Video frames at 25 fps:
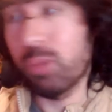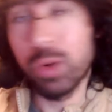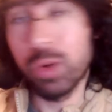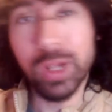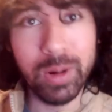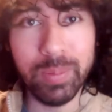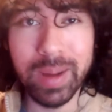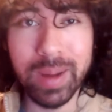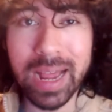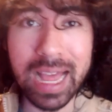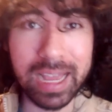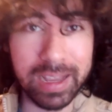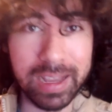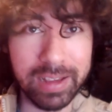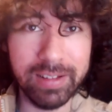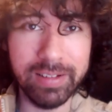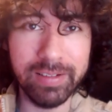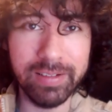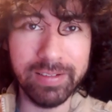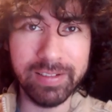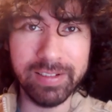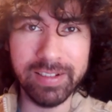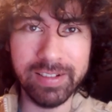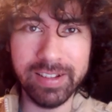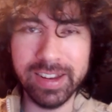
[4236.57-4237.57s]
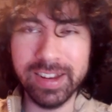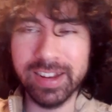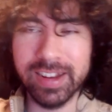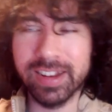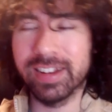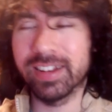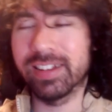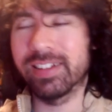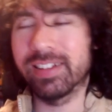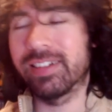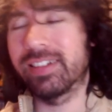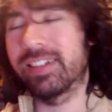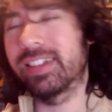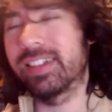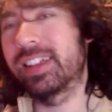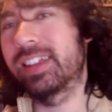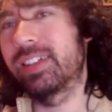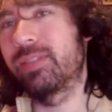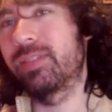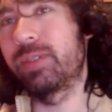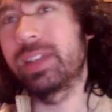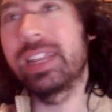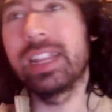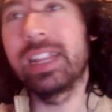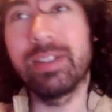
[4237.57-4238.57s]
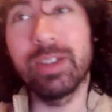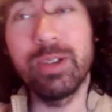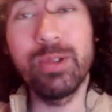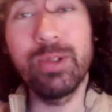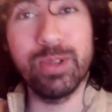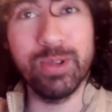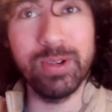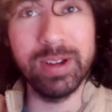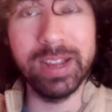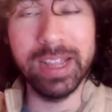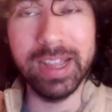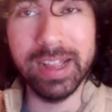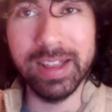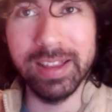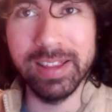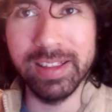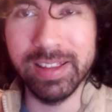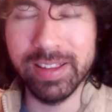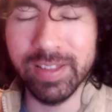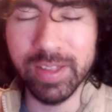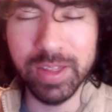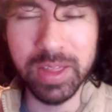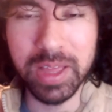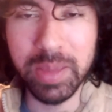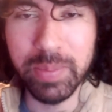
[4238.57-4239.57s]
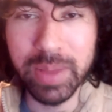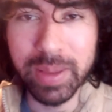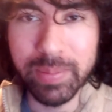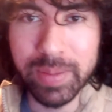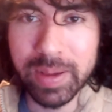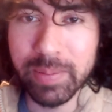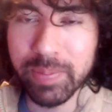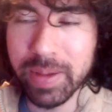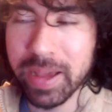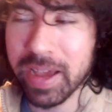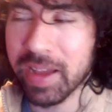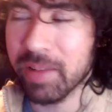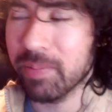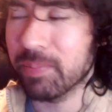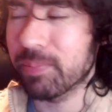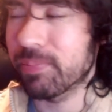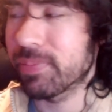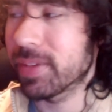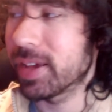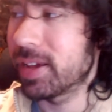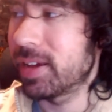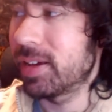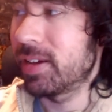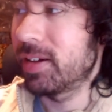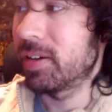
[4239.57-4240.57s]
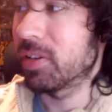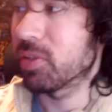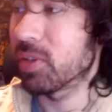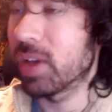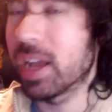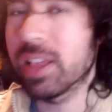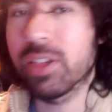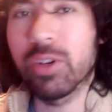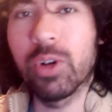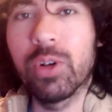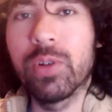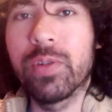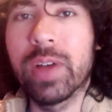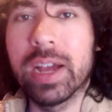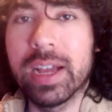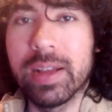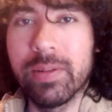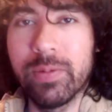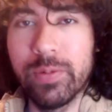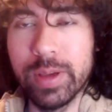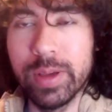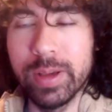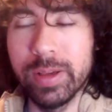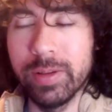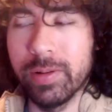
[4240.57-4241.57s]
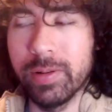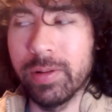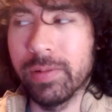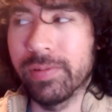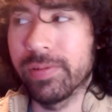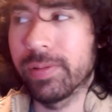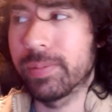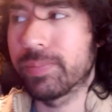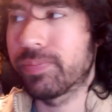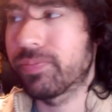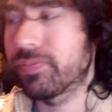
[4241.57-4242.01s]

Pull her back. We need to use her again. She's going to be a big bad. So that's all I can think of